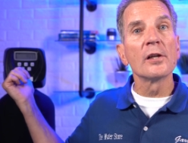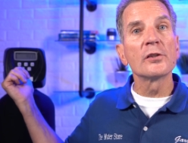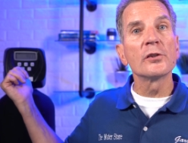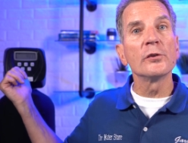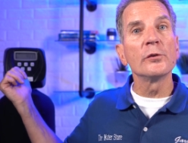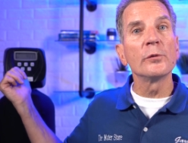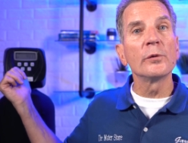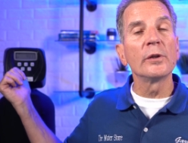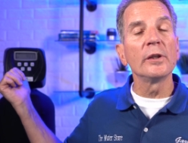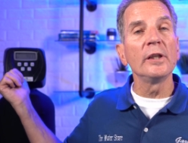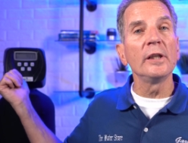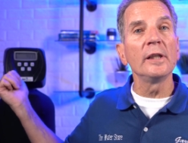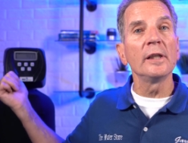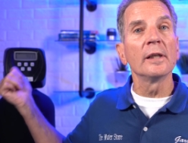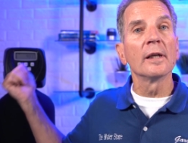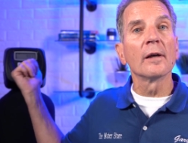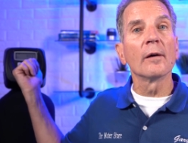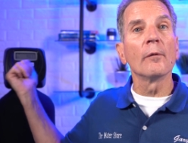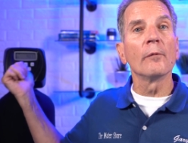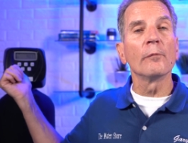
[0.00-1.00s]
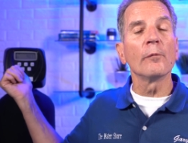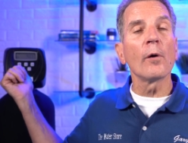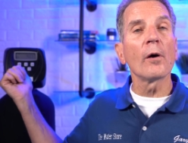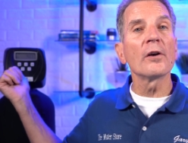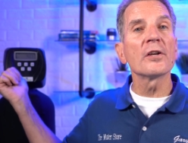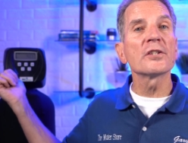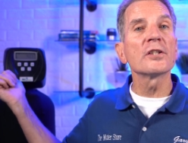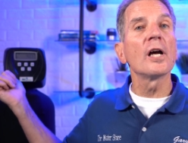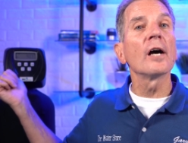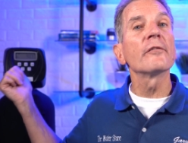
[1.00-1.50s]
to the
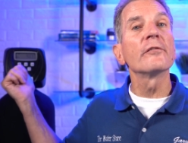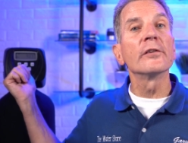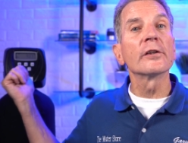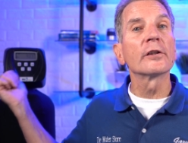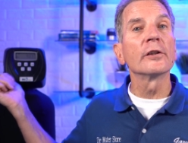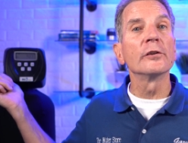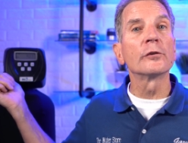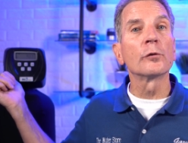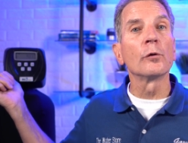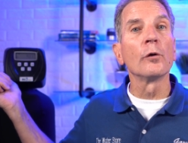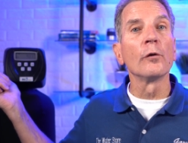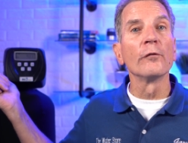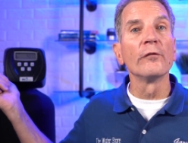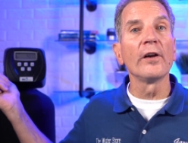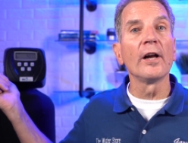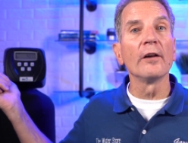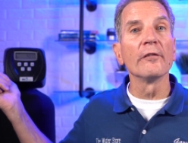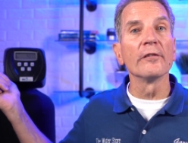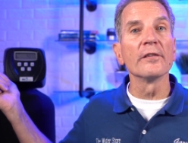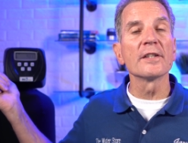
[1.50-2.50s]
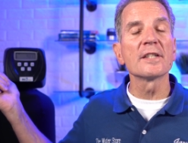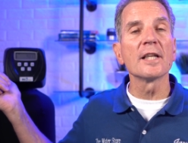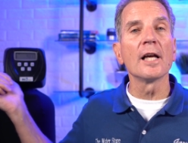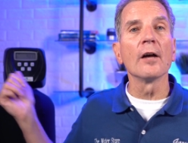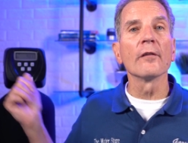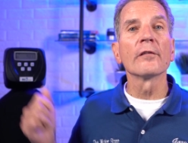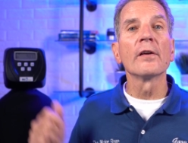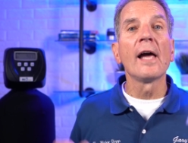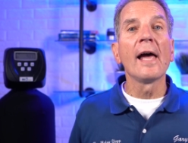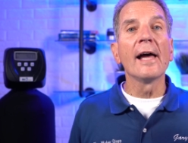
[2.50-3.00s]
water softener control valve
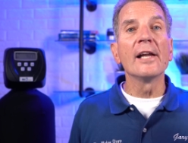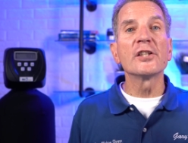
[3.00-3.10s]
itself.